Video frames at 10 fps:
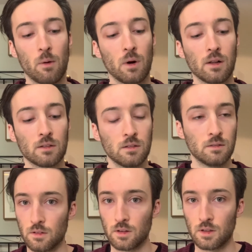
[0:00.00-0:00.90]
Well,
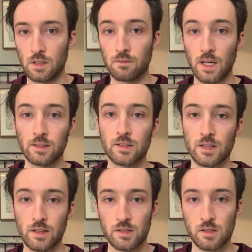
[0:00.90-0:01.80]
the violence
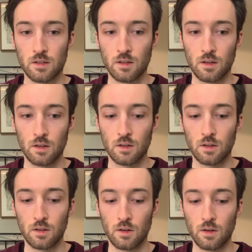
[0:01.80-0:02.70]
is
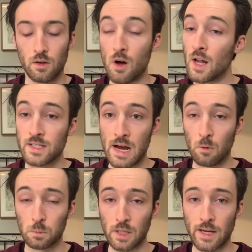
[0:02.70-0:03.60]
not
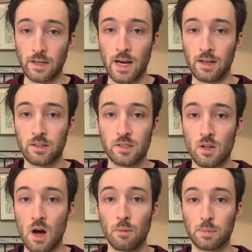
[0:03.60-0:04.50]
downplayed and it's
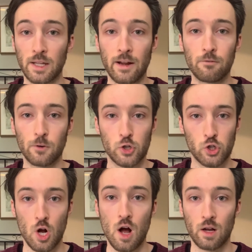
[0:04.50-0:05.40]
not played for
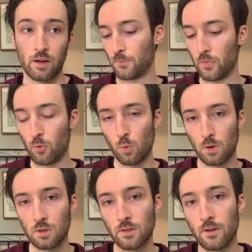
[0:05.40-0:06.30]
shock. The
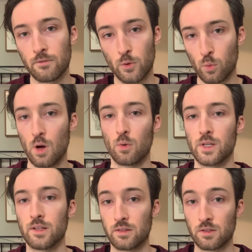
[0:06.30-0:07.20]
world of The Road
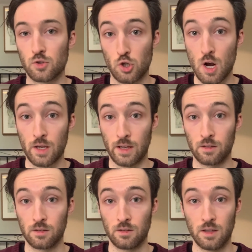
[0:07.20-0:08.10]
is shocking.
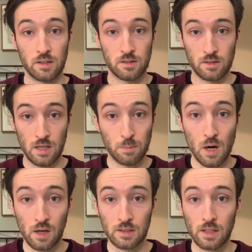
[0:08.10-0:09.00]
It's the
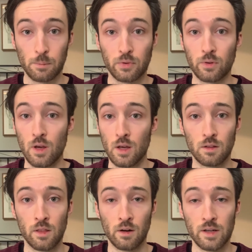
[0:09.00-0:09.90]
apocalypse.
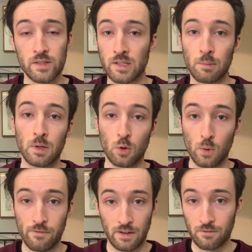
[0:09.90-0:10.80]
There is some
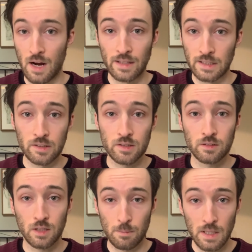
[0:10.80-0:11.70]
horrific violence
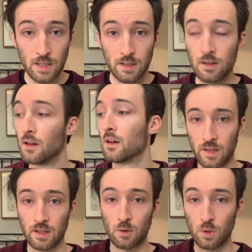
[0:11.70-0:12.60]
committed. I
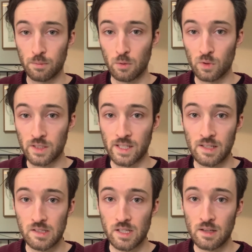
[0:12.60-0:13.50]
think it would have been really
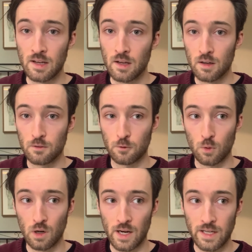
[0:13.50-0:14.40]
easy
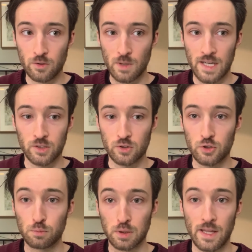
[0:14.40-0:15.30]
for a director
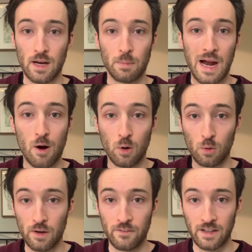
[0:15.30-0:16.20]
to play up how
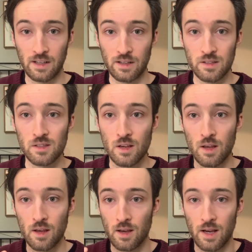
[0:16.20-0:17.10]
horrific it is
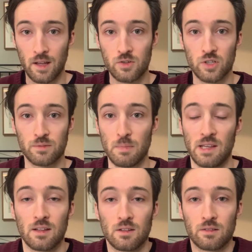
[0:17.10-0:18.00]
and just
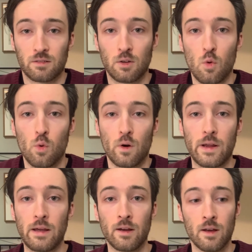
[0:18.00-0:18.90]
make it this
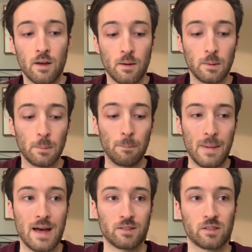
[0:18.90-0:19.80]
gory
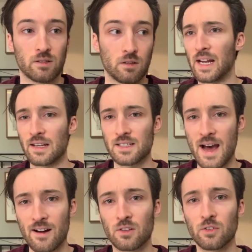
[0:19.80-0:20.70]
mess. It
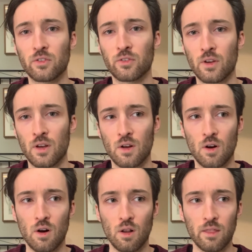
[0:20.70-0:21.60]
tackles
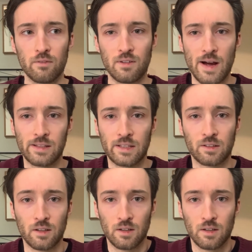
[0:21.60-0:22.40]
all the violent,